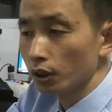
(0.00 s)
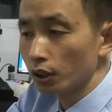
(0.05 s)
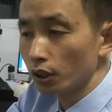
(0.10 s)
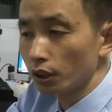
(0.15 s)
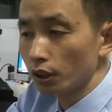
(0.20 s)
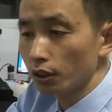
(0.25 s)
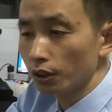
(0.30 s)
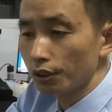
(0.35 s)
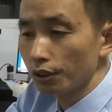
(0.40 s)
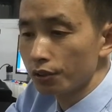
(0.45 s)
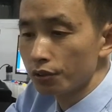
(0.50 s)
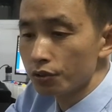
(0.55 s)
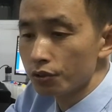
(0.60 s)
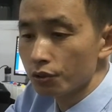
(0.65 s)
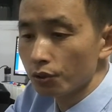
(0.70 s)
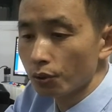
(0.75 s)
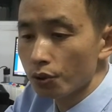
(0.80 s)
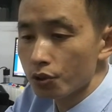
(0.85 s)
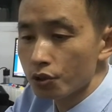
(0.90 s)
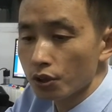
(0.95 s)
Cleaning
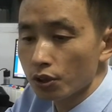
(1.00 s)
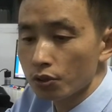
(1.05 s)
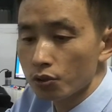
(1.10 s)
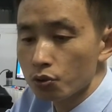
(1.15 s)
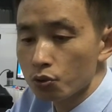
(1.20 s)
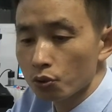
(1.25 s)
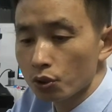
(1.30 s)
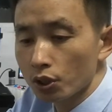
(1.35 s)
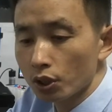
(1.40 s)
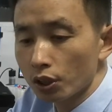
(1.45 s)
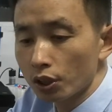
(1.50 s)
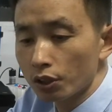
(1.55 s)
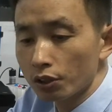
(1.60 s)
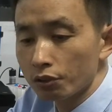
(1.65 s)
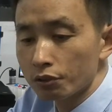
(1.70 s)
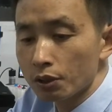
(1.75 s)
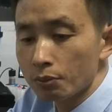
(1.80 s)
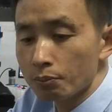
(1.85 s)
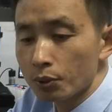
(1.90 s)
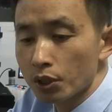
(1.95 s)
solution to
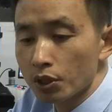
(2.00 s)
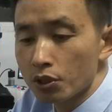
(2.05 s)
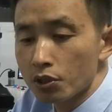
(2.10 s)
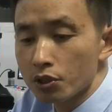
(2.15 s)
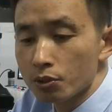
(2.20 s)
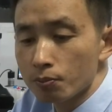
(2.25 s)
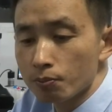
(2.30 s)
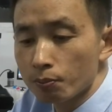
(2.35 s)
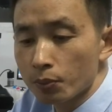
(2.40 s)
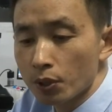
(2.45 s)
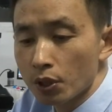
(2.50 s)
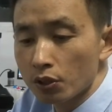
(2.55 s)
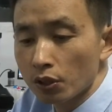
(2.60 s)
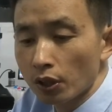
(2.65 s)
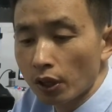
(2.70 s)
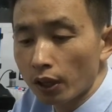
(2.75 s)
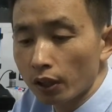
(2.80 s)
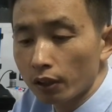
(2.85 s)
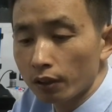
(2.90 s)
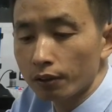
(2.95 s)
cleaning the
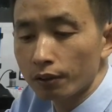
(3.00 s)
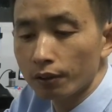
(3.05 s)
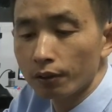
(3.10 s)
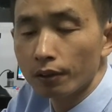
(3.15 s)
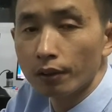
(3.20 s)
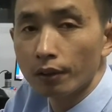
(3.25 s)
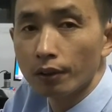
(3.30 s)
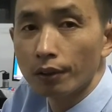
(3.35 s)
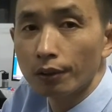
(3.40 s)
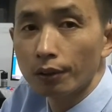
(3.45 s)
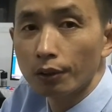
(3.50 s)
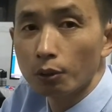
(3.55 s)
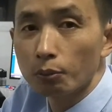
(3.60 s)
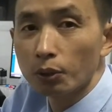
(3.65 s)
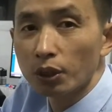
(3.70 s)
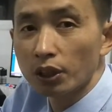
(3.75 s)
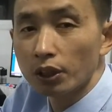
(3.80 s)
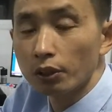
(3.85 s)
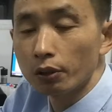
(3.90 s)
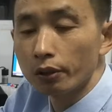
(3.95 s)
print head.
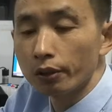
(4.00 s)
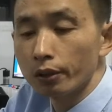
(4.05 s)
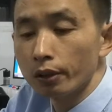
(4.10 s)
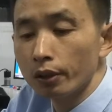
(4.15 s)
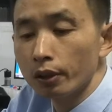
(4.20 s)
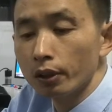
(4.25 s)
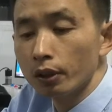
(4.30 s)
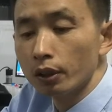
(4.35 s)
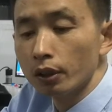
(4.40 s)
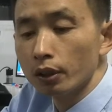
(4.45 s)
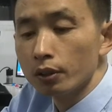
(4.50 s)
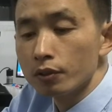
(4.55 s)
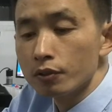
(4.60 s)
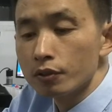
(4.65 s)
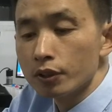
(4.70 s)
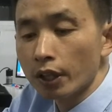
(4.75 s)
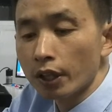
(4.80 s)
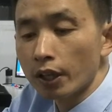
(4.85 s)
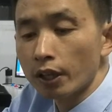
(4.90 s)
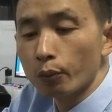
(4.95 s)
Normally
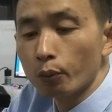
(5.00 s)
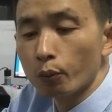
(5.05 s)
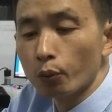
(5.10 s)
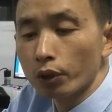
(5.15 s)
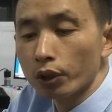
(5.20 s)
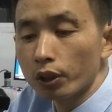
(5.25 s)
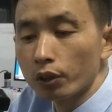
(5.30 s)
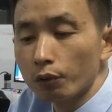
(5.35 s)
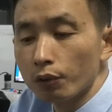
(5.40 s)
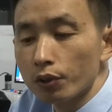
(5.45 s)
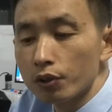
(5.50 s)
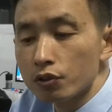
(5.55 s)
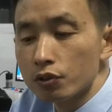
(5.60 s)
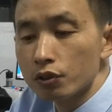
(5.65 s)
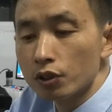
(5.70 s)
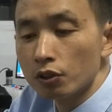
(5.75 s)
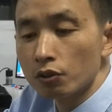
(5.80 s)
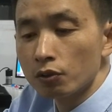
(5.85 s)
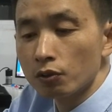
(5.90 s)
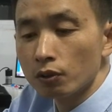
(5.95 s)
the head working
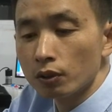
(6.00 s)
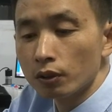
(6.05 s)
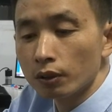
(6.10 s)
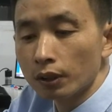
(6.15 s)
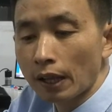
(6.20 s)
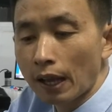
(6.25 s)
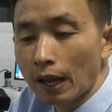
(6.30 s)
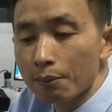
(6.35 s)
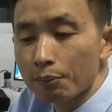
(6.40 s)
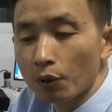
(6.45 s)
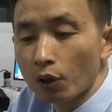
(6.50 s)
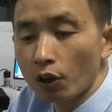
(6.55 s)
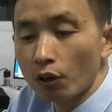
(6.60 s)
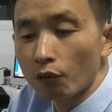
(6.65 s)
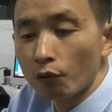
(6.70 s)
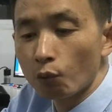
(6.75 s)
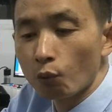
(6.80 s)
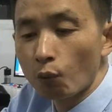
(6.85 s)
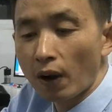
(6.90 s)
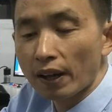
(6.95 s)
with the type
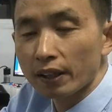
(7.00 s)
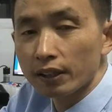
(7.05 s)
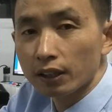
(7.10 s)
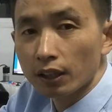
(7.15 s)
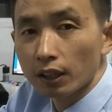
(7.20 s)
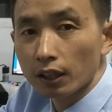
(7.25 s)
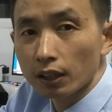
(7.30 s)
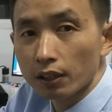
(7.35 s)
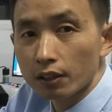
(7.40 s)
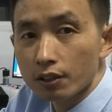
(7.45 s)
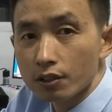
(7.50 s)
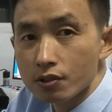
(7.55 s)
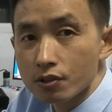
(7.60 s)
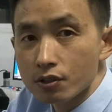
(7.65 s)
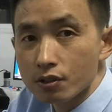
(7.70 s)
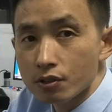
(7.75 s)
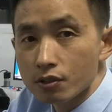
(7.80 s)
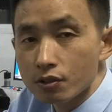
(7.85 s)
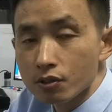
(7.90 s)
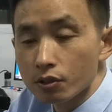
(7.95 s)
of white
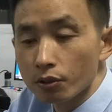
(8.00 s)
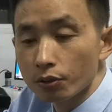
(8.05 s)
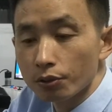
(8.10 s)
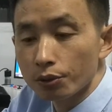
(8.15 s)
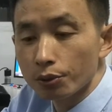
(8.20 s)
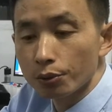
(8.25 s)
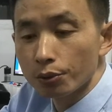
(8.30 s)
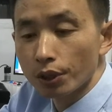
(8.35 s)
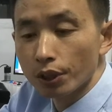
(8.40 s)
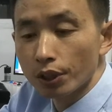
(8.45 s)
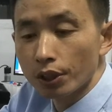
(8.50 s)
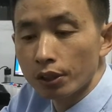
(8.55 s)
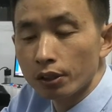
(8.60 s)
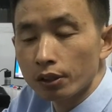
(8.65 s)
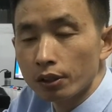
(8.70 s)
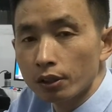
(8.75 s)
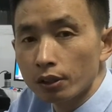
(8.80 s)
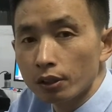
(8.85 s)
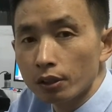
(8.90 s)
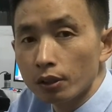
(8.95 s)
colors, so
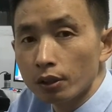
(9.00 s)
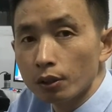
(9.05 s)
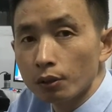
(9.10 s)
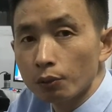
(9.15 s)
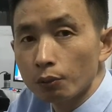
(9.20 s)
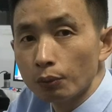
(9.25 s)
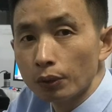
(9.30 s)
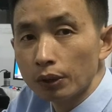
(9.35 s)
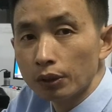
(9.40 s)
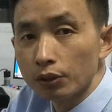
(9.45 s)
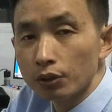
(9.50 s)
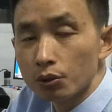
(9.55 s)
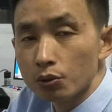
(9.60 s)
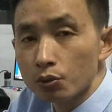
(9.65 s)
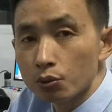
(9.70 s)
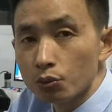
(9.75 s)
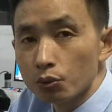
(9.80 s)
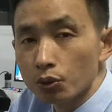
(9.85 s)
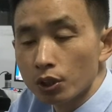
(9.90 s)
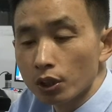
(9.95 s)
usually we
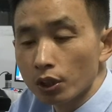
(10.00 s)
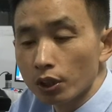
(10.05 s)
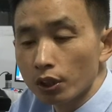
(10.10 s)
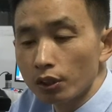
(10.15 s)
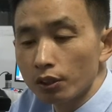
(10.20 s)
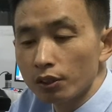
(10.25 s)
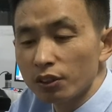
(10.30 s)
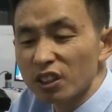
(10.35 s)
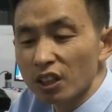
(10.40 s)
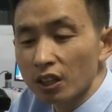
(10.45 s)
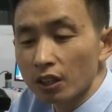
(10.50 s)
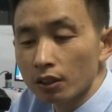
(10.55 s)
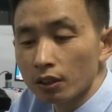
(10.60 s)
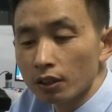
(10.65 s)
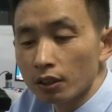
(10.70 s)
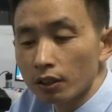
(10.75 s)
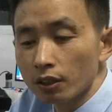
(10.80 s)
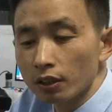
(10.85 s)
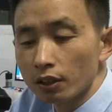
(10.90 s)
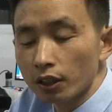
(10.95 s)
need to clean the
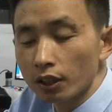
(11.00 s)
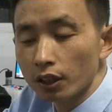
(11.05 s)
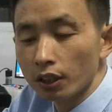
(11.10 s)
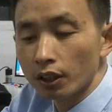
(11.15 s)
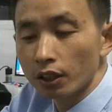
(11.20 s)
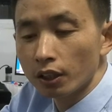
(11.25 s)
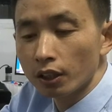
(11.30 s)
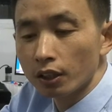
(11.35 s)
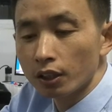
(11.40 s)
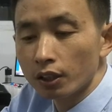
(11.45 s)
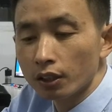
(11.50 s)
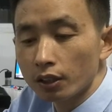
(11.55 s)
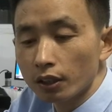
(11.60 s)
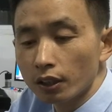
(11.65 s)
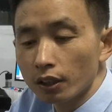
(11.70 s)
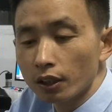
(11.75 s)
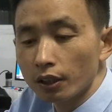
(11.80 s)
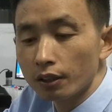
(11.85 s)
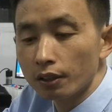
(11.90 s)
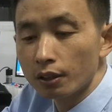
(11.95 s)
ink
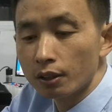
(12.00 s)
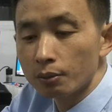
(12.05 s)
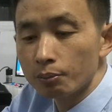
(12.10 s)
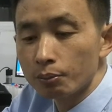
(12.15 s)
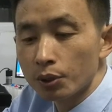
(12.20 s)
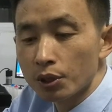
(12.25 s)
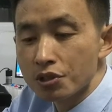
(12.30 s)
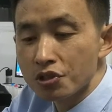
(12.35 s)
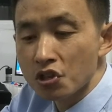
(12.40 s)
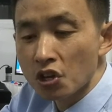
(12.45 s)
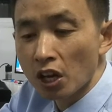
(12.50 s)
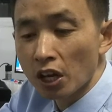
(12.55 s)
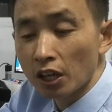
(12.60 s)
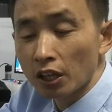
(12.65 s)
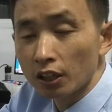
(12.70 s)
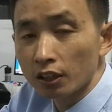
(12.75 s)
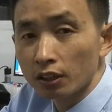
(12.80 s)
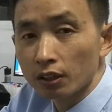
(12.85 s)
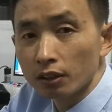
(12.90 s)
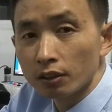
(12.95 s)
and the print
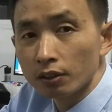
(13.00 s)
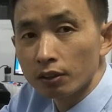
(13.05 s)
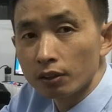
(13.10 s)
head